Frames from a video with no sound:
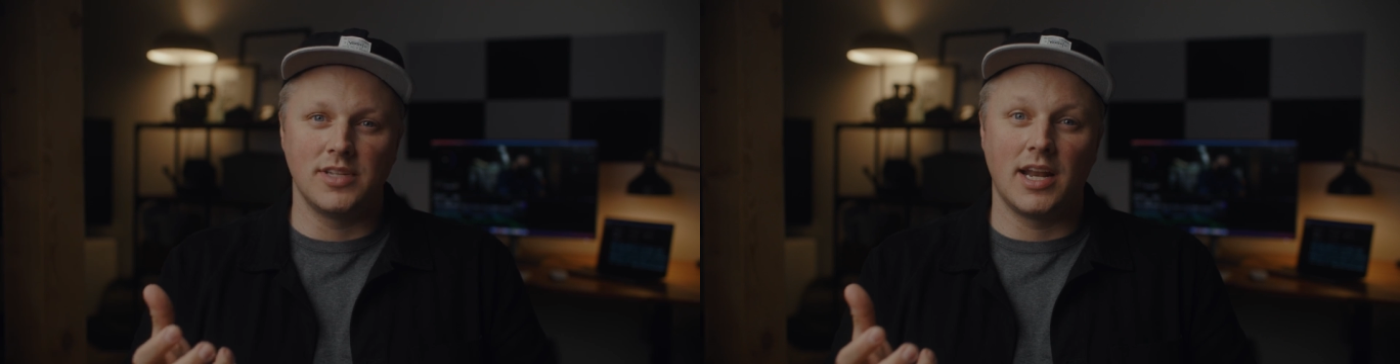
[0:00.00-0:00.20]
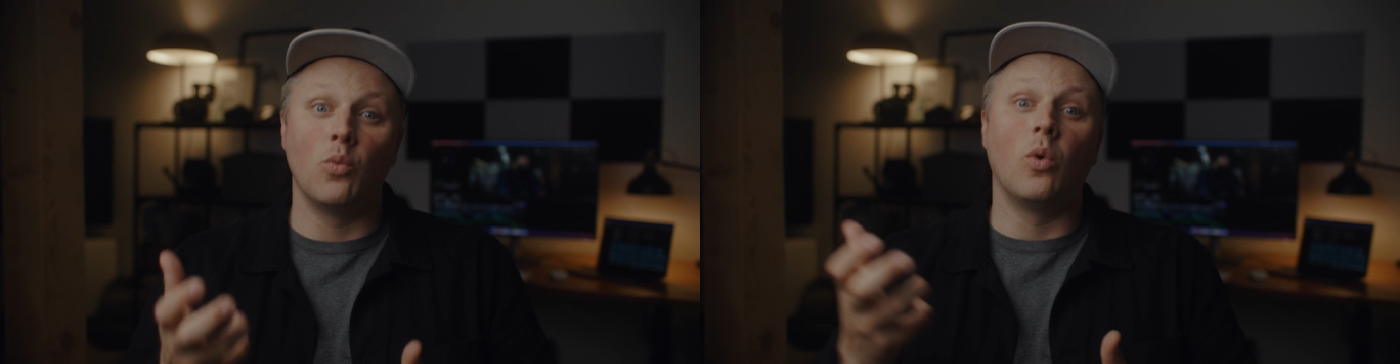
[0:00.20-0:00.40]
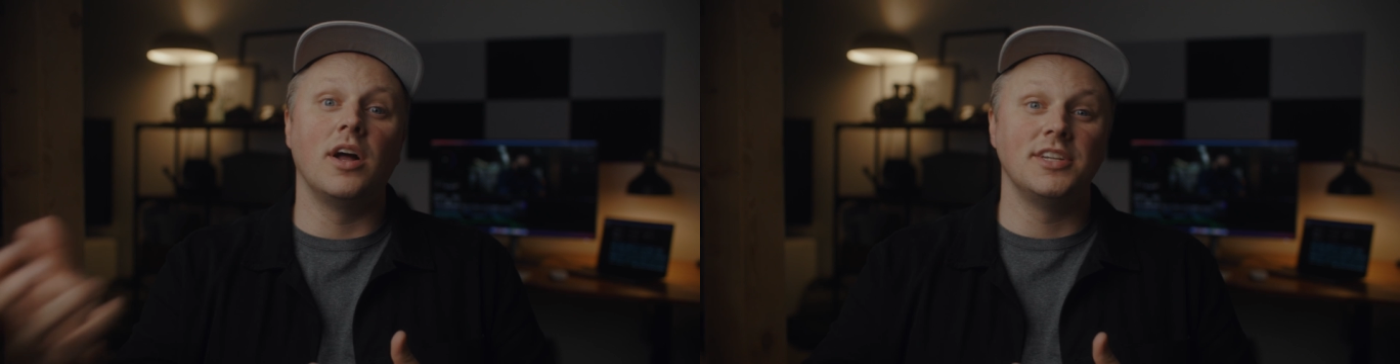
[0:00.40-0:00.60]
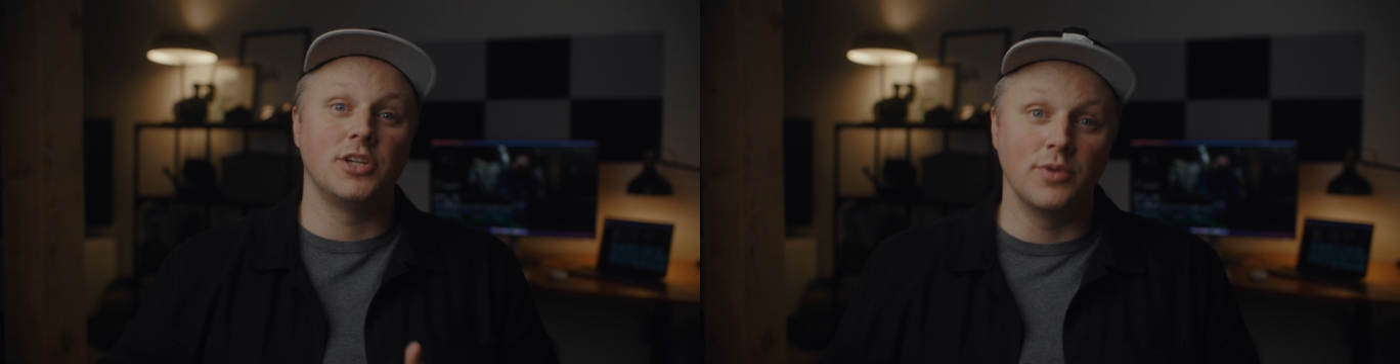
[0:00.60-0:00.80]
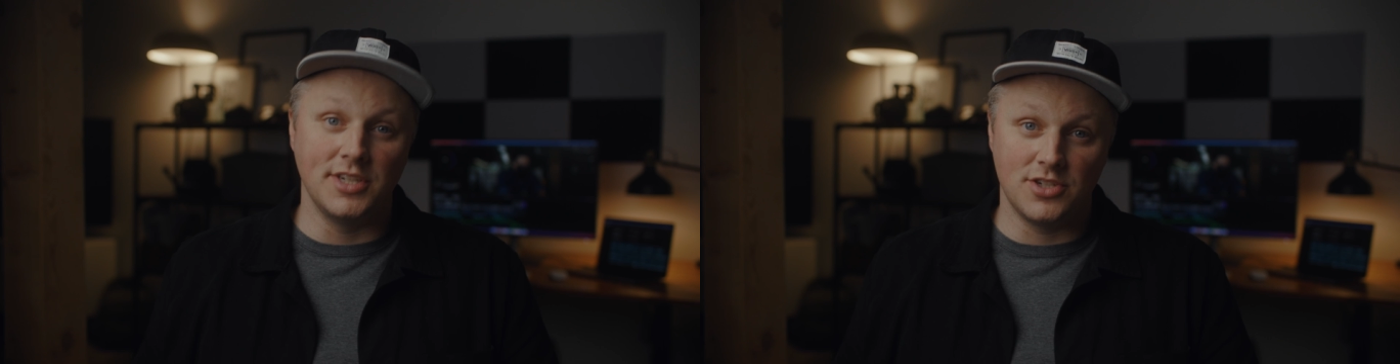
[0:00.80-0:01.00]
and I want
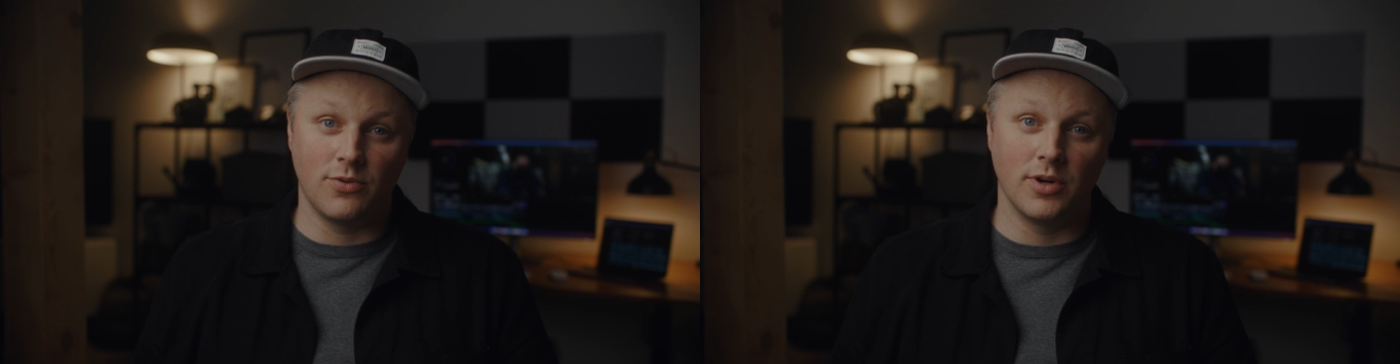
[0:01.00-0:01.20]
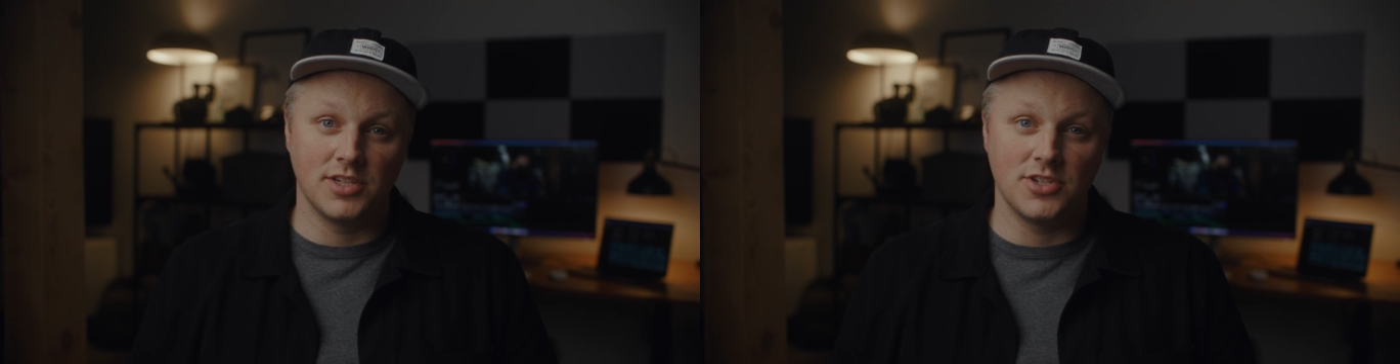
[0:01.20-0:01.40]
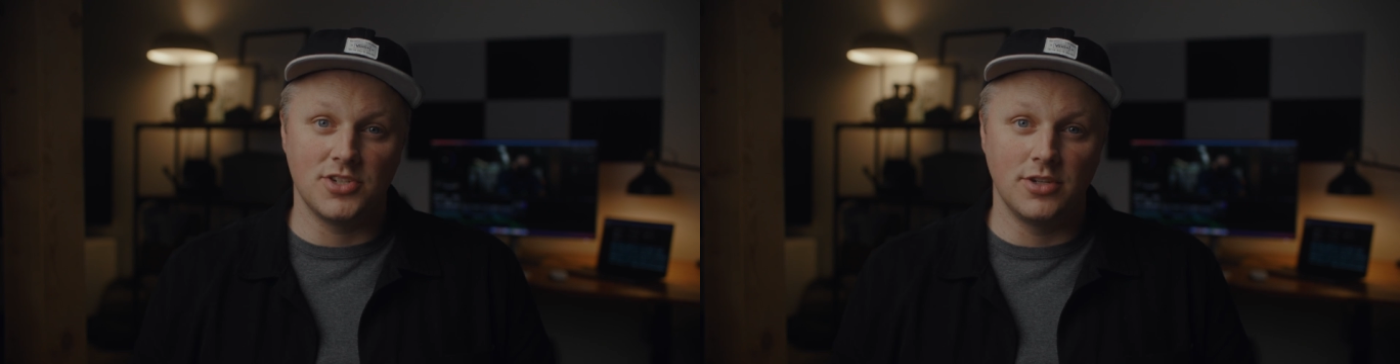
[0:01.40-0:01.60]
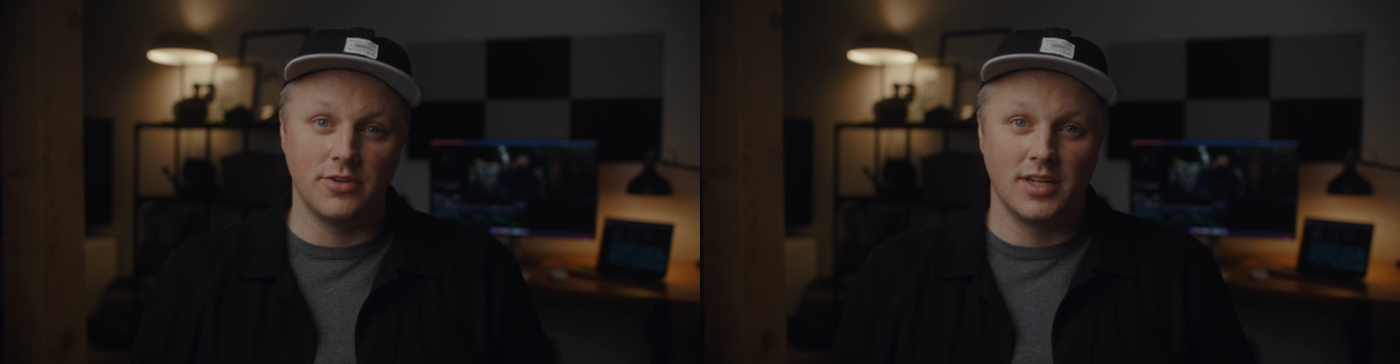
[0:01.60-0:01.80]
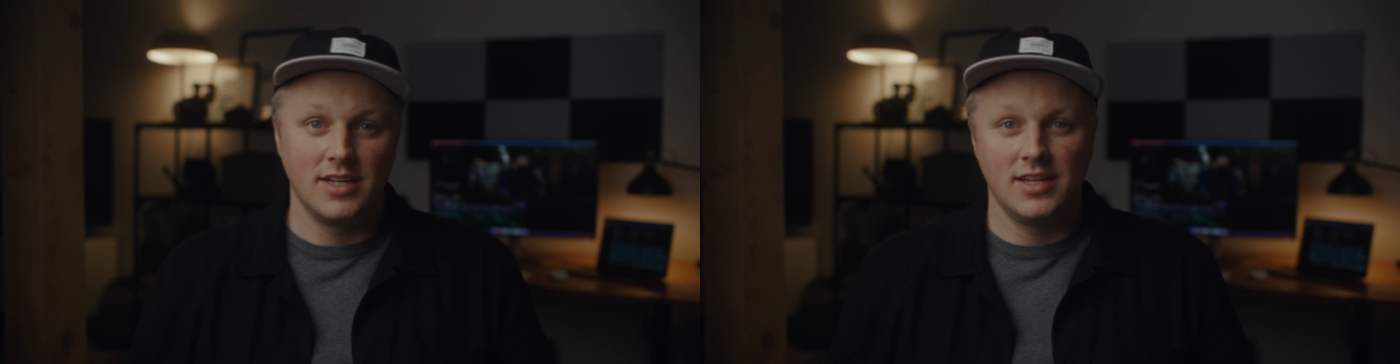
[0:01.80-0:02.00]
to reach for it to
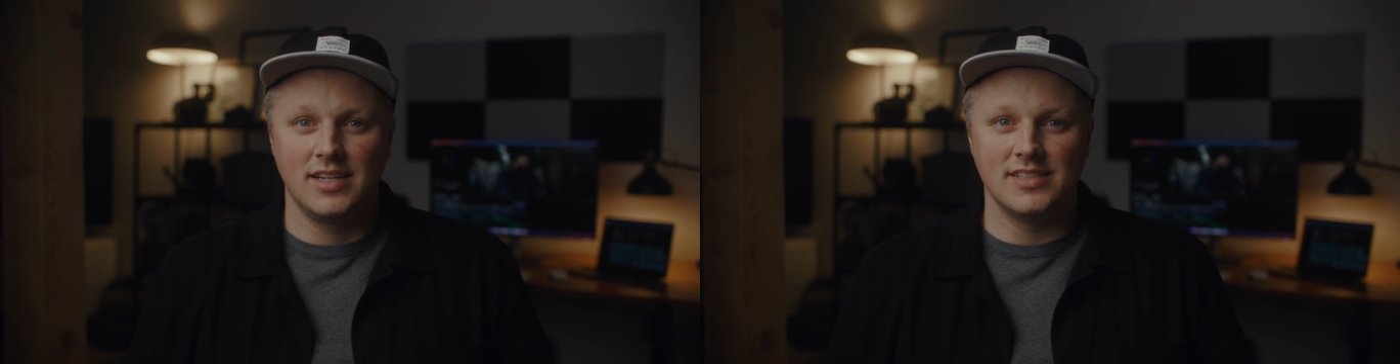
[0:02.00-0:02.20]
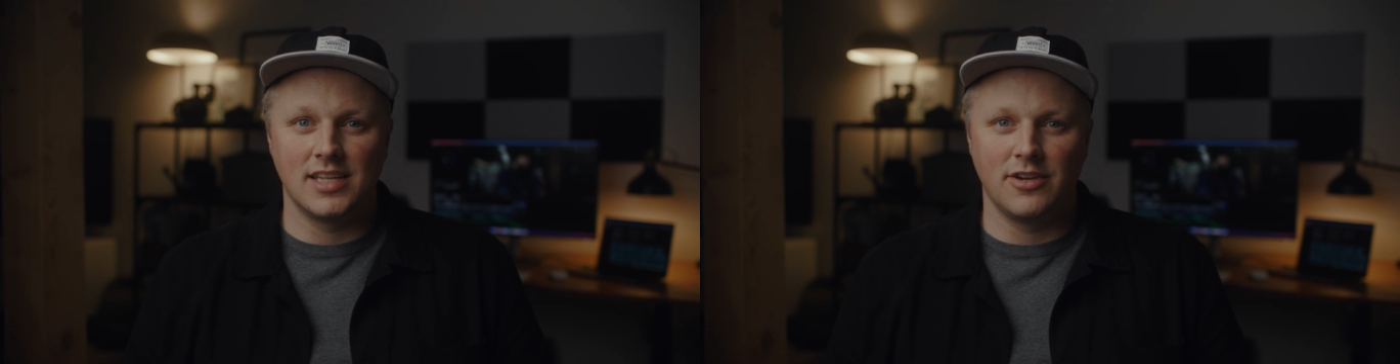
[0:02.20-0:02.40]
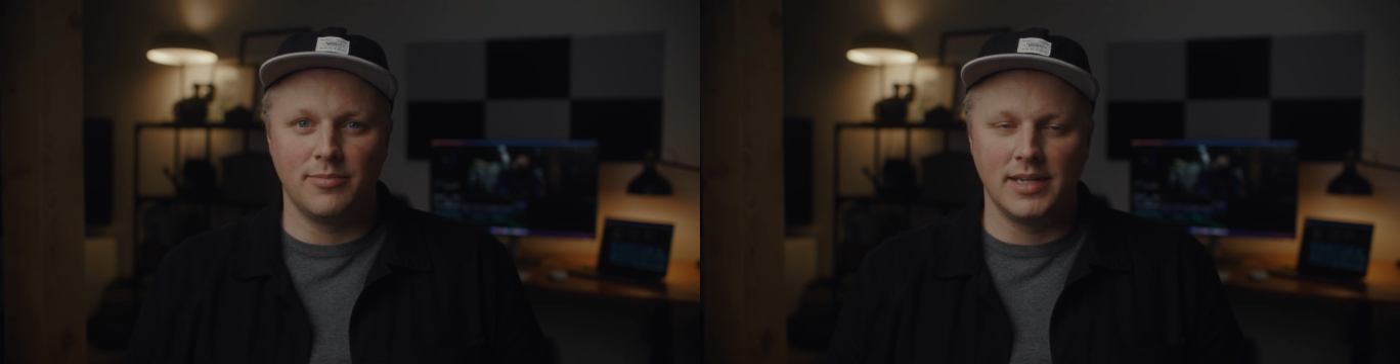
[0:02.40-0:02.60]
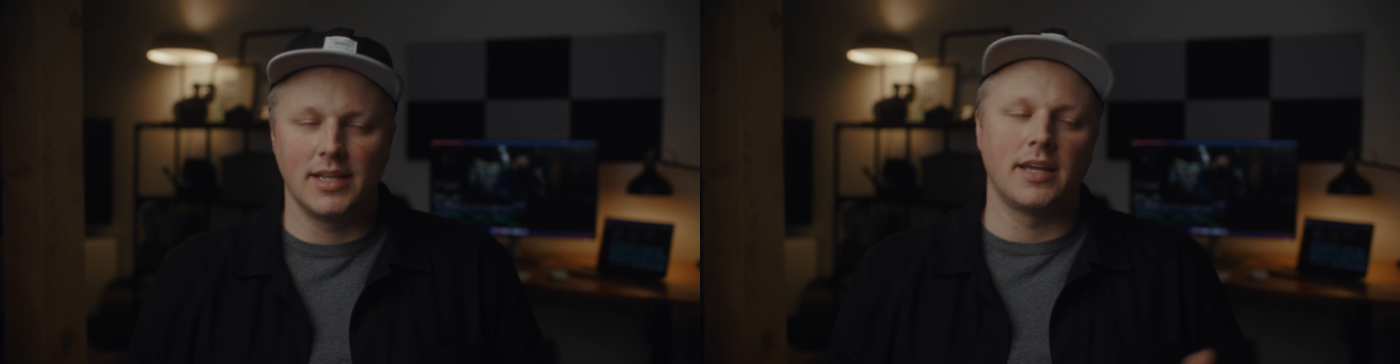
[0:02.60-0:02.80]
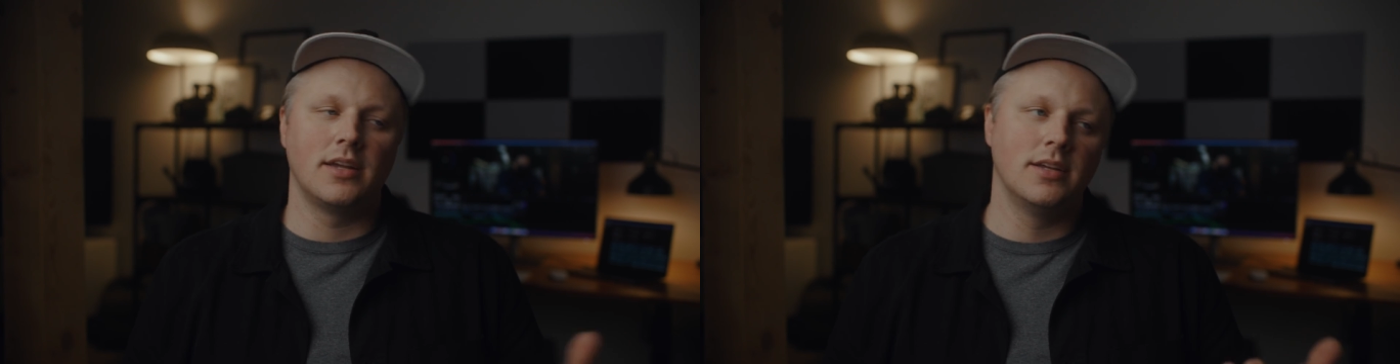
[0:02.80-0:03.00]
shoot instead of being
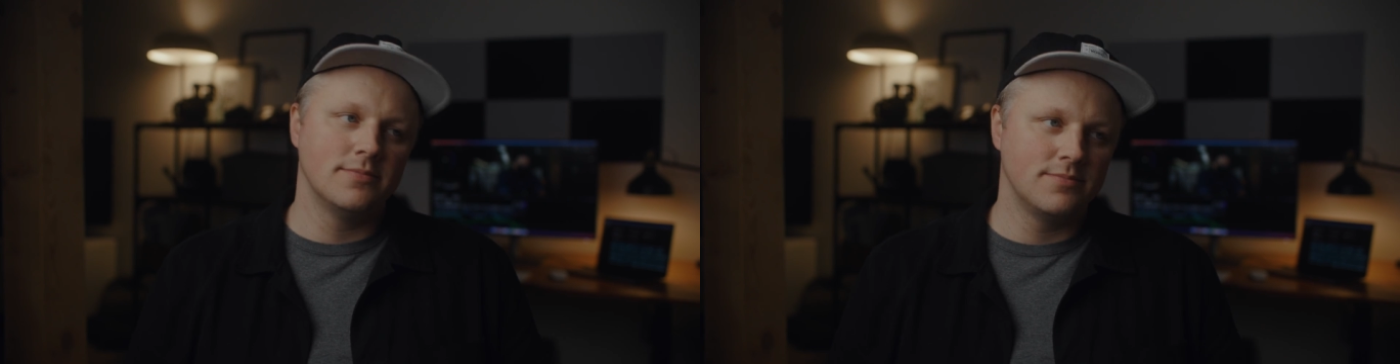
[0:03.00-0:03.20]
like